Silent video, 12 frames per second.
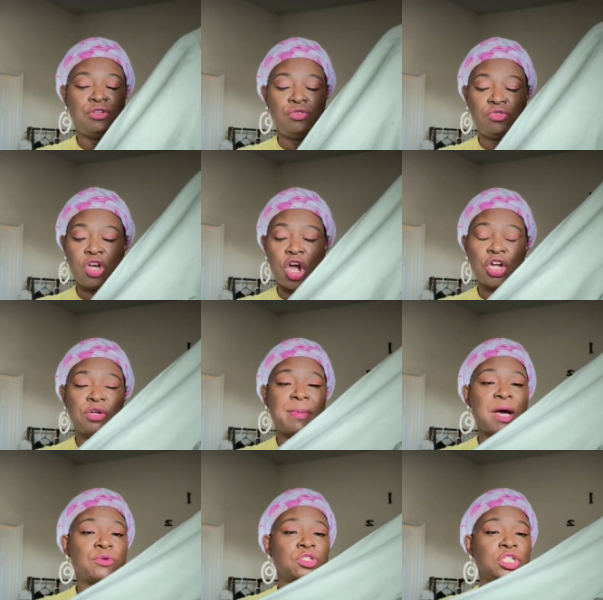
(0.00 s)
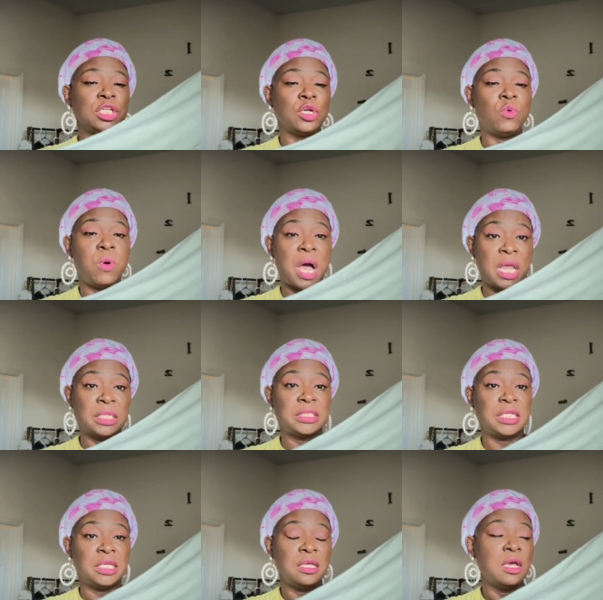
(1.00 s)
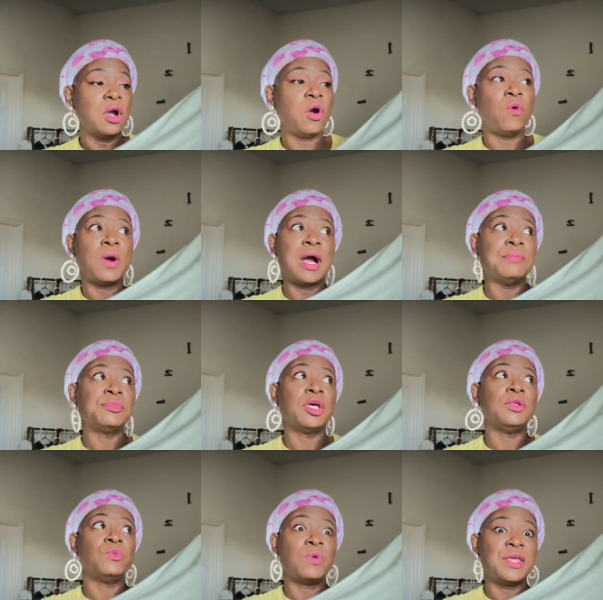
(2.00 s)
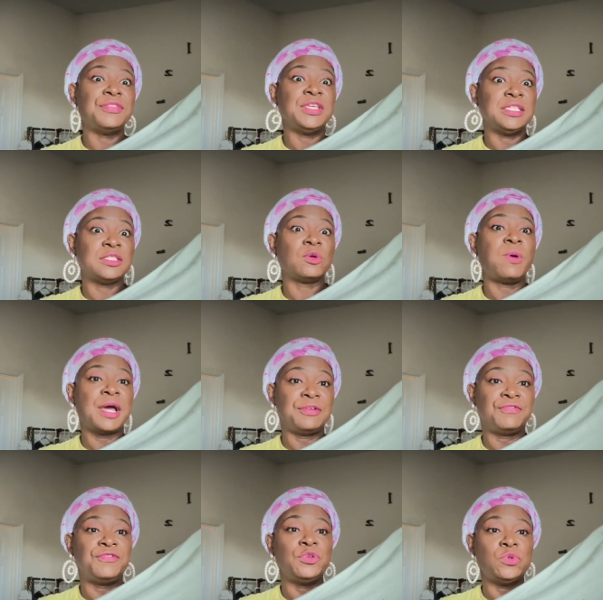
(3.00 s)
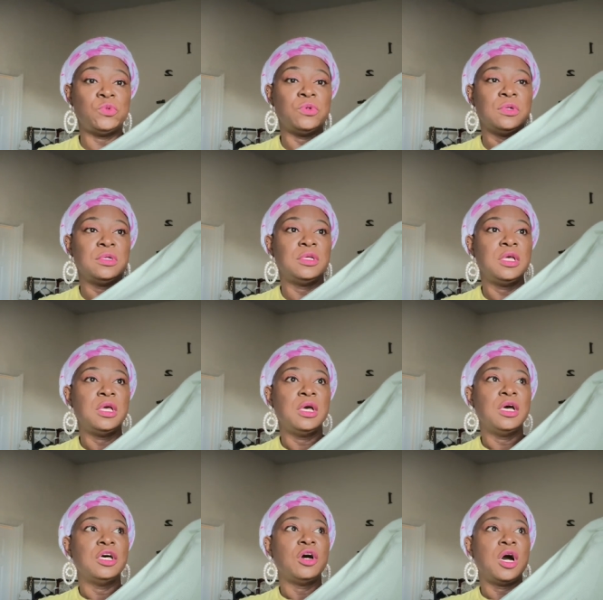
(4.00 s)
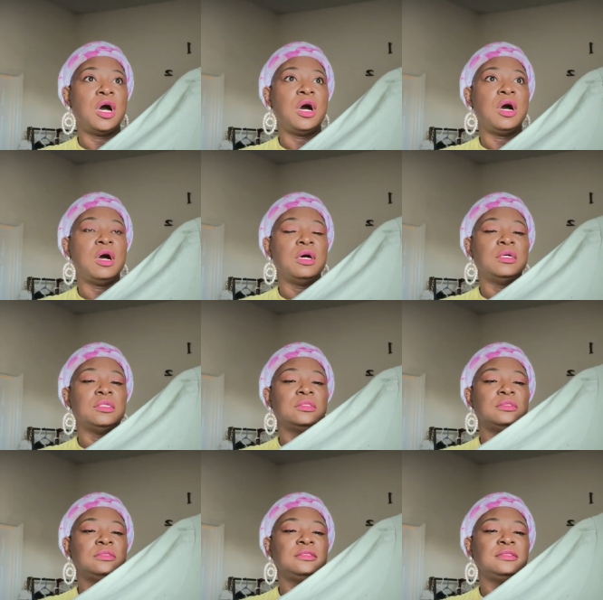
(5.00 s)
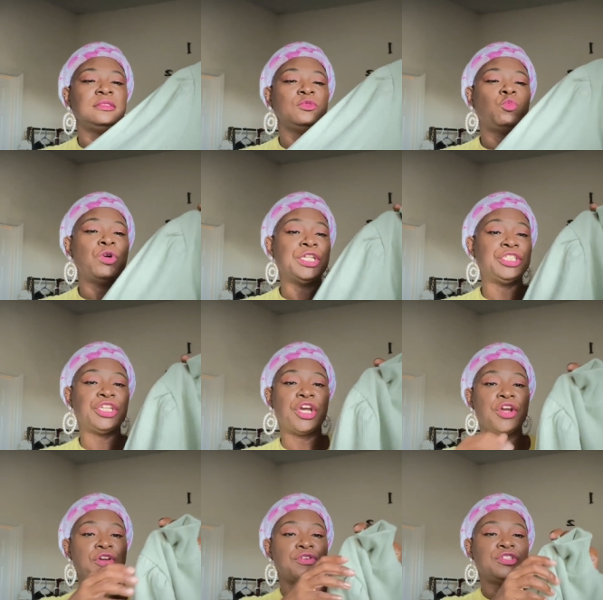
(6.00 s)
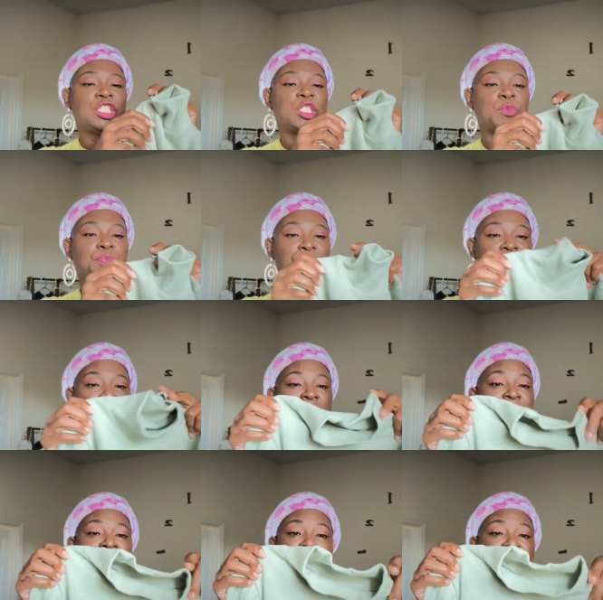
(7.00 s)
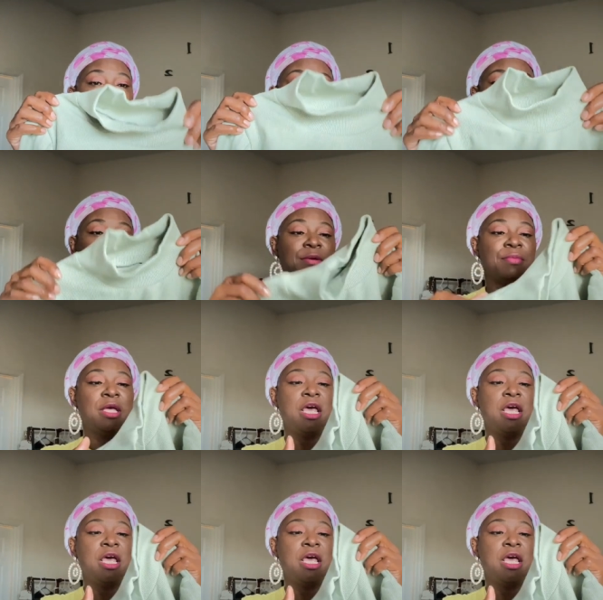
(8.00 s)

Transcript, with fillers: you talking about good quality. Oh, I'm going to wear these quite a few uh winter spring time frame.